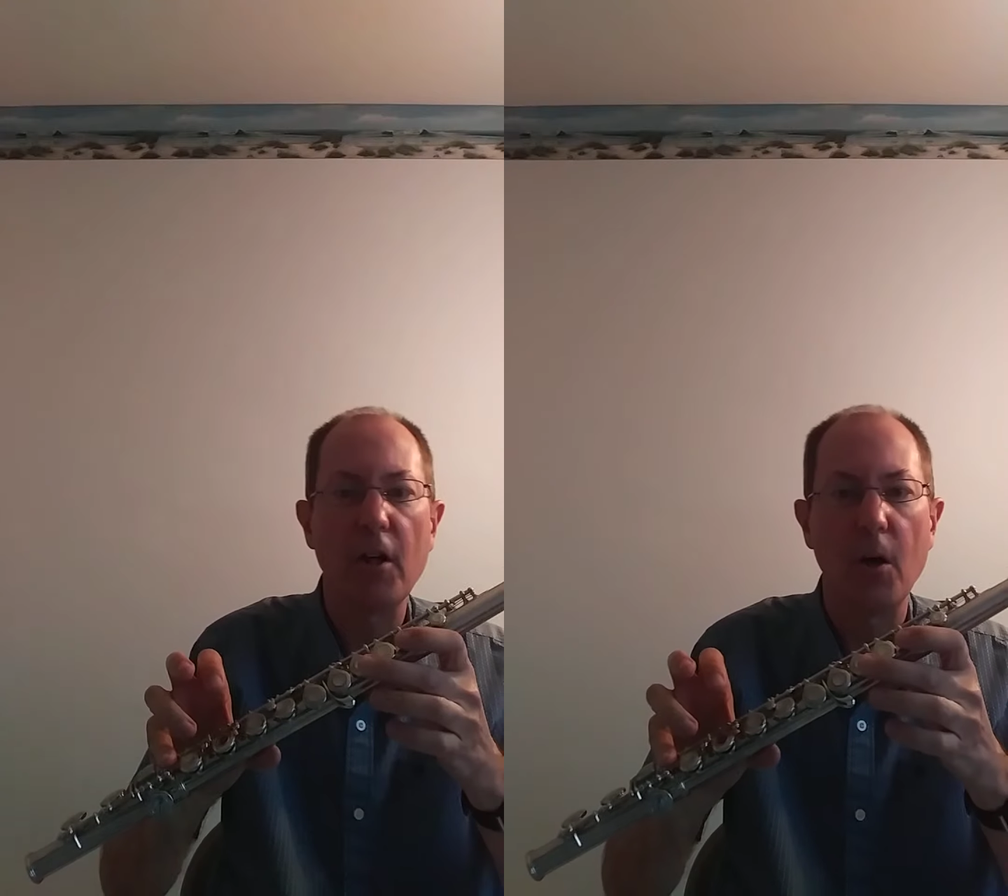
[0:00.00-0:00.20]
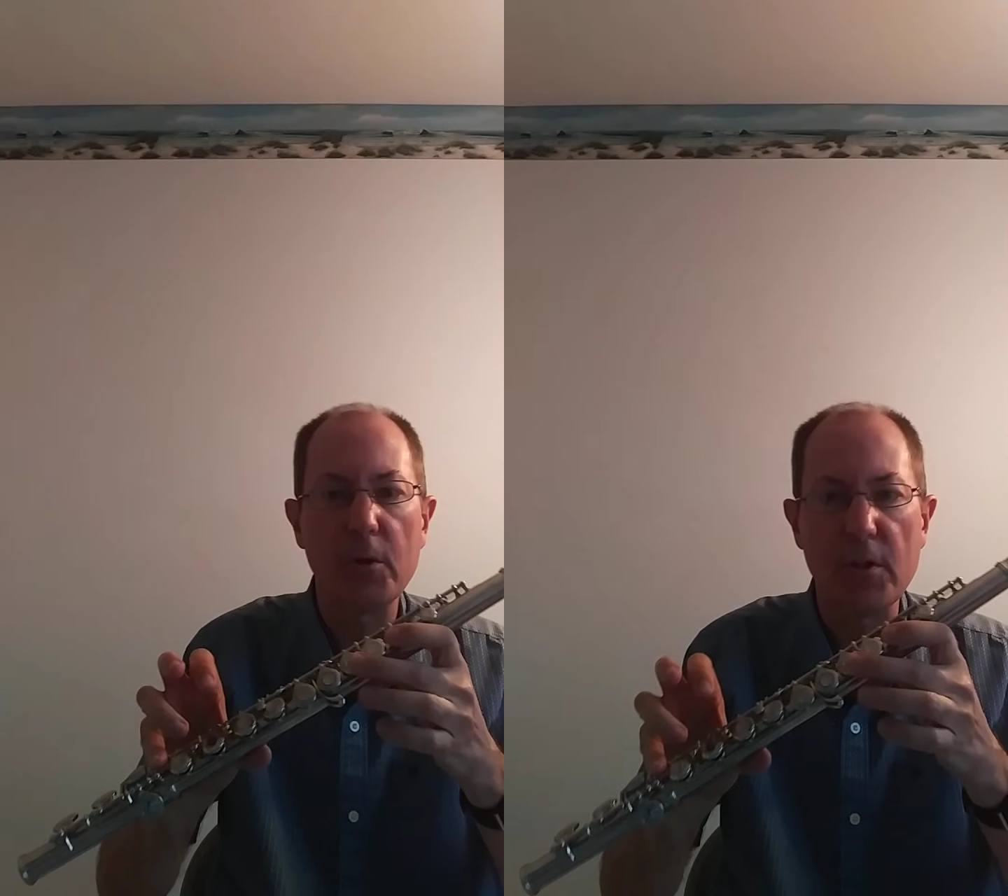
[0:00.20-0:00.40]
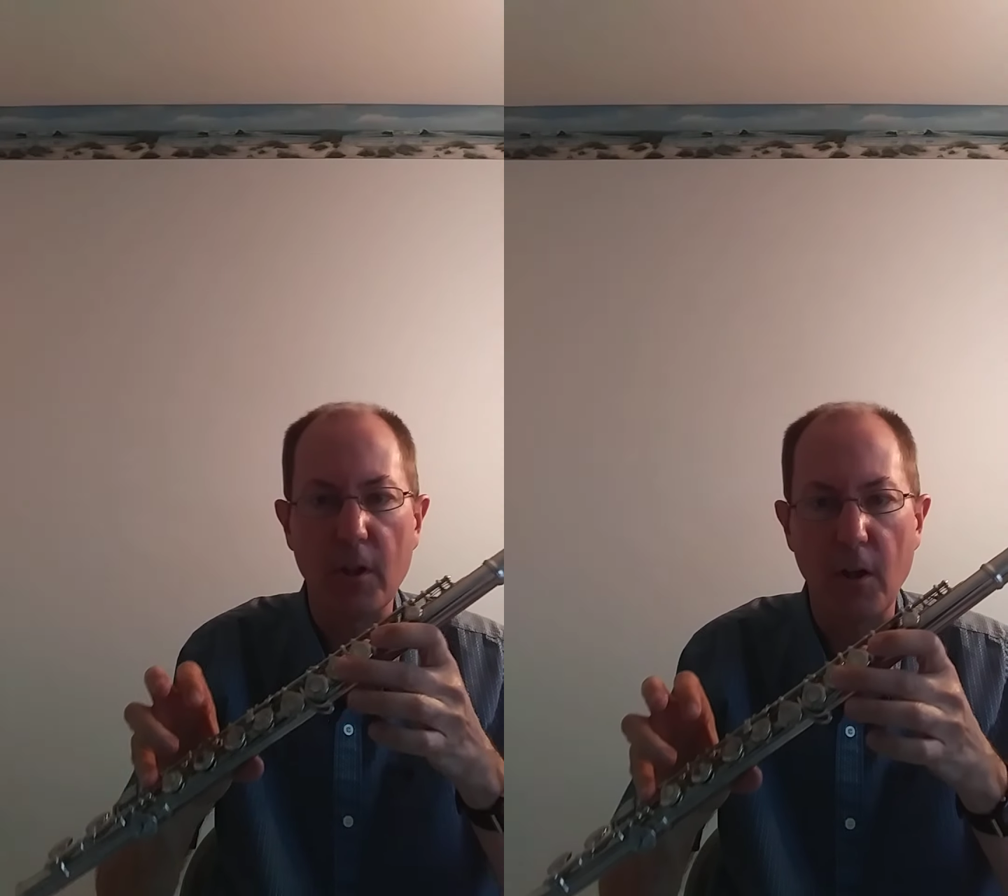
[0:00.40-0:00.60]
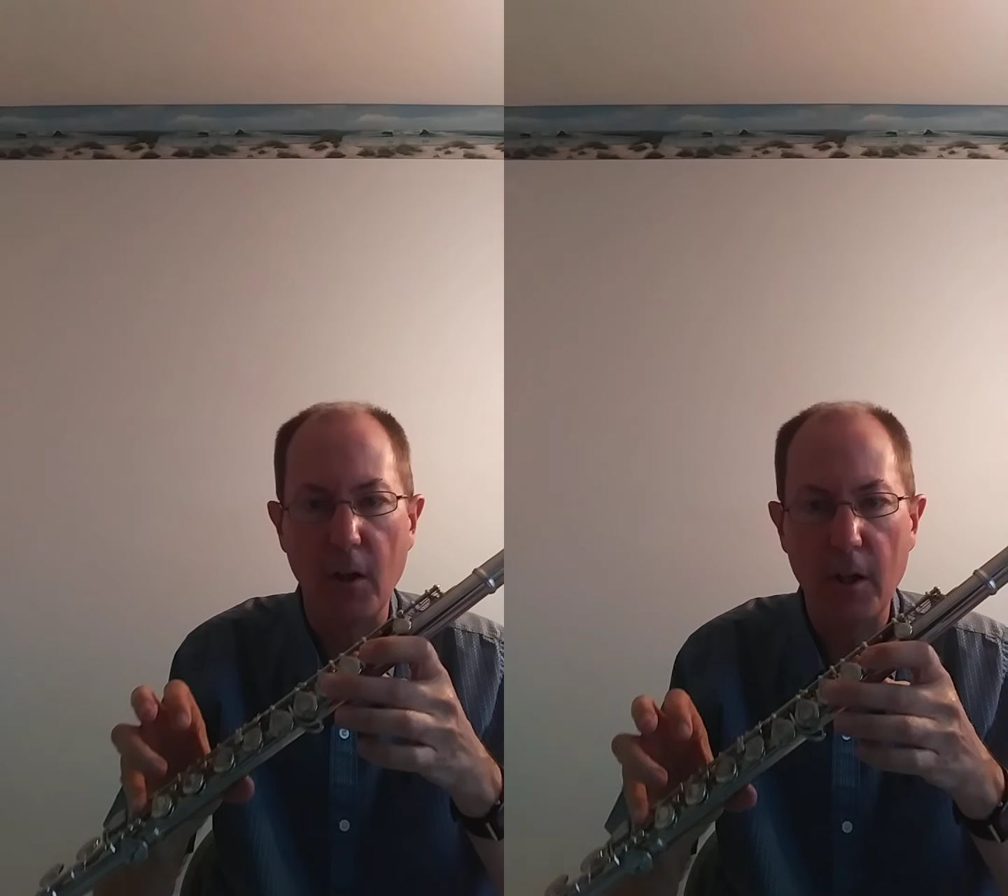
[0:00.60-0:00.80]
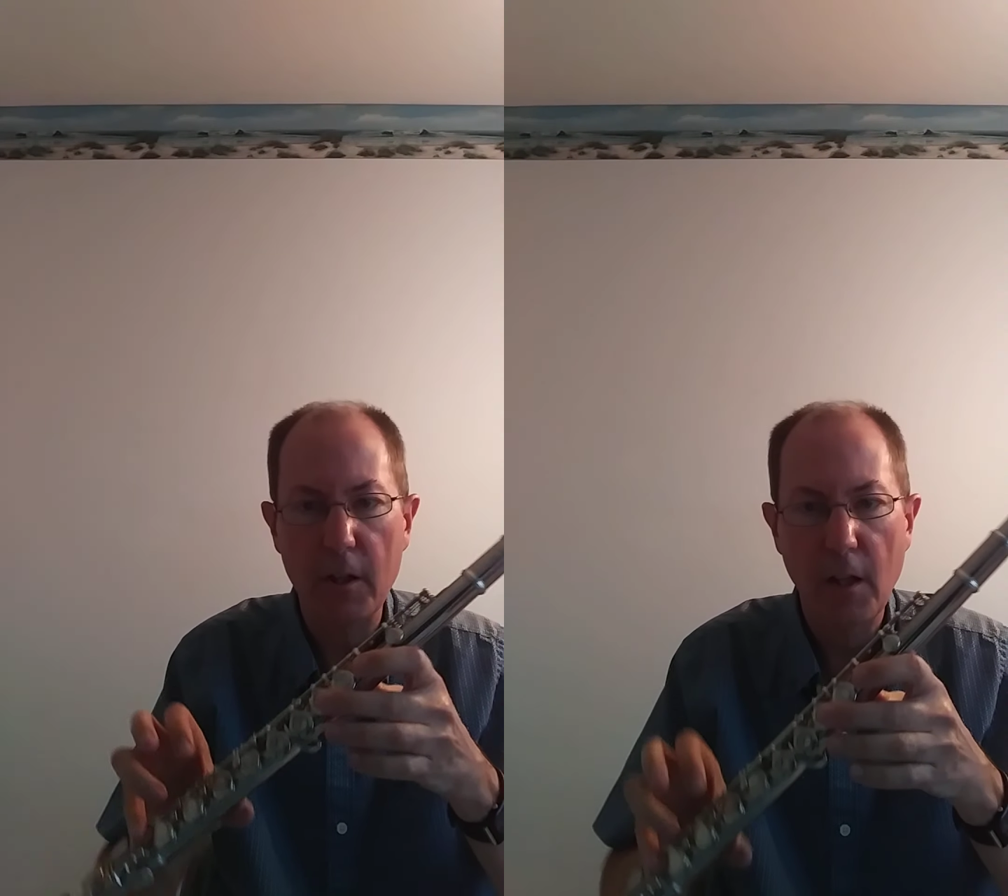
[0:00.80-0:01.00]
note to
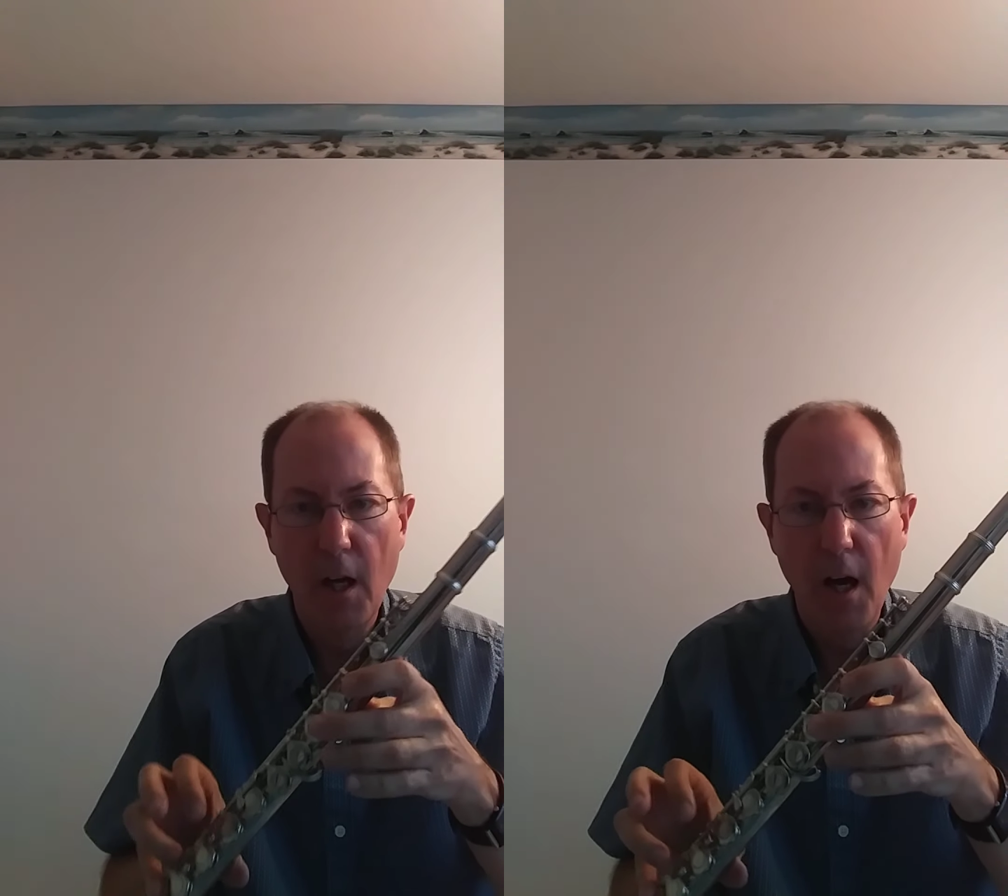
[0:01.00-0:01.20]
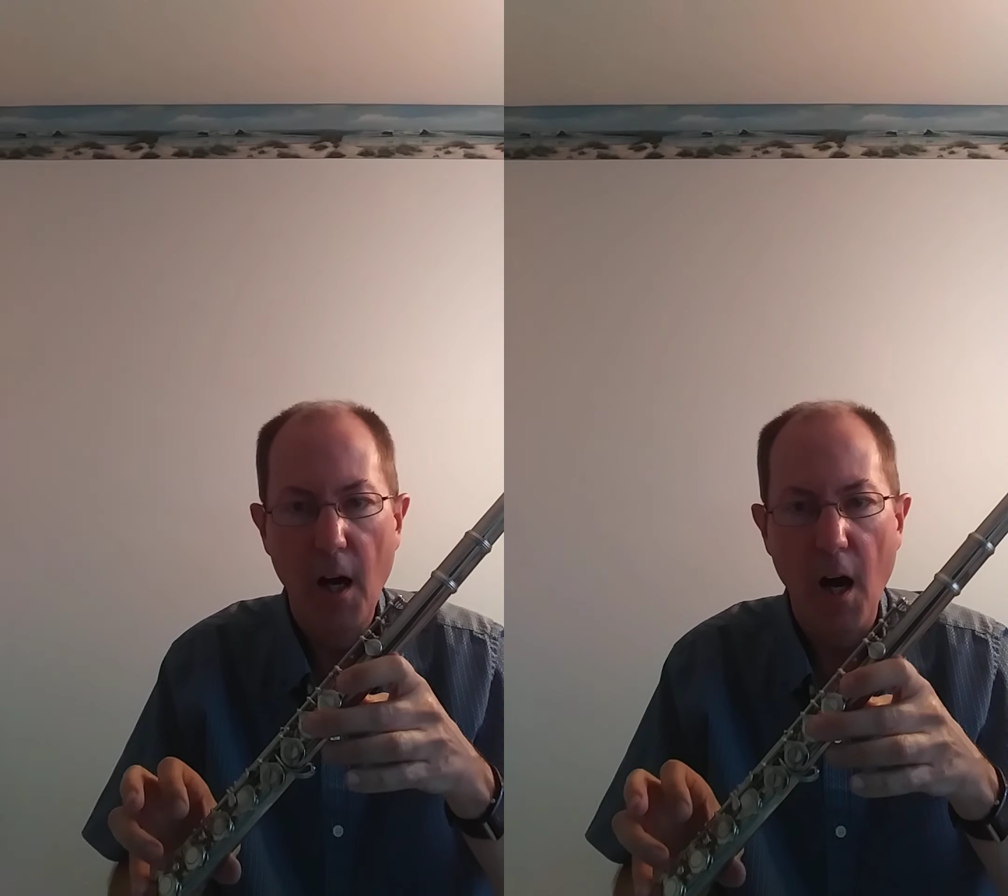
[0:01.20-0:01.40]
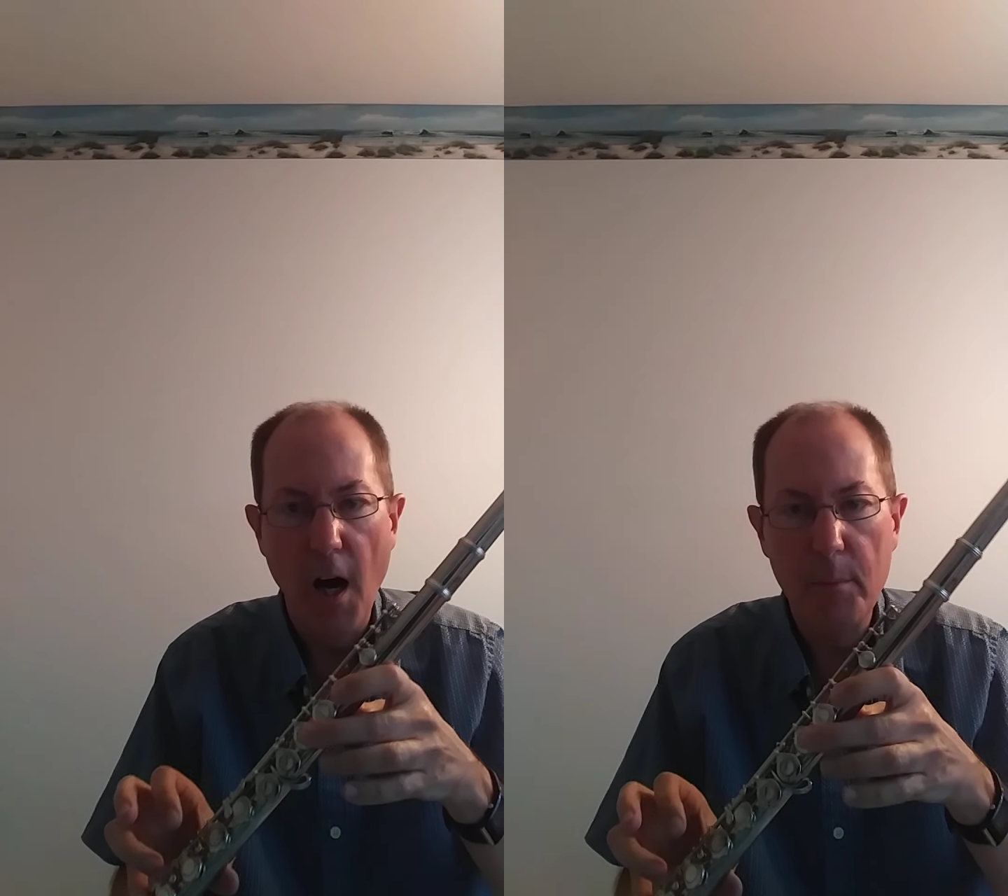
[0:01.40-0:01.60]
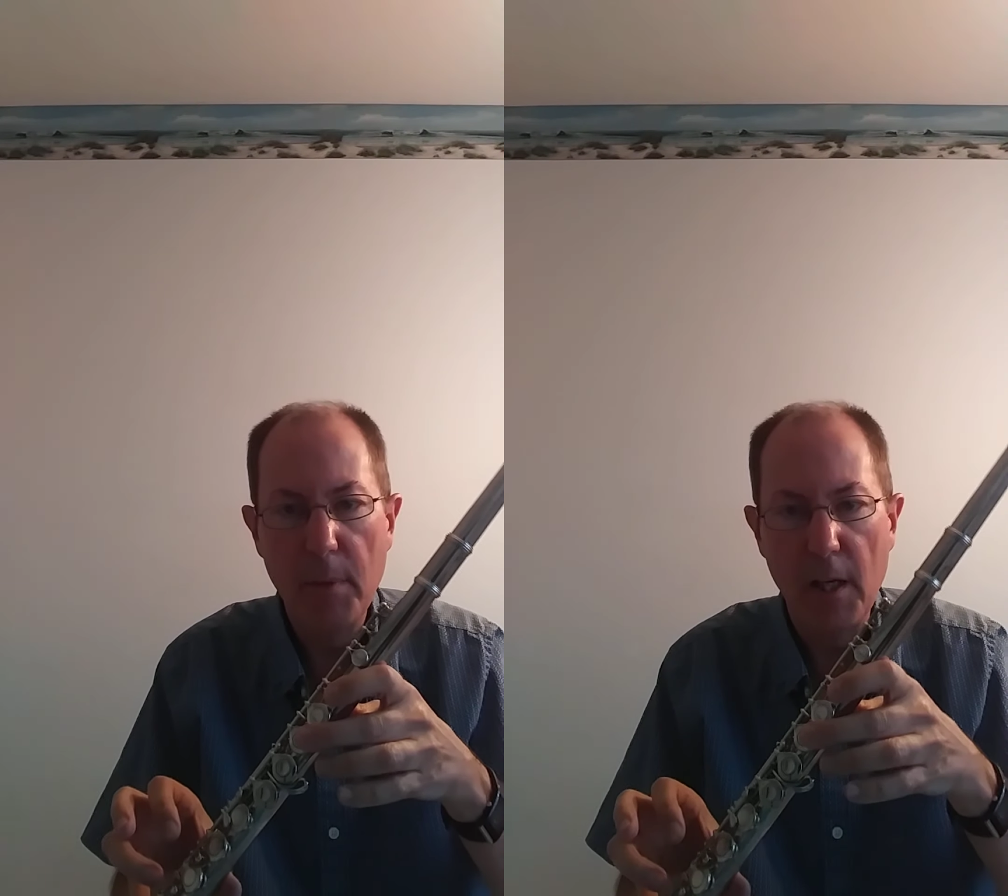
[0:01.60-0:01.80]
learn on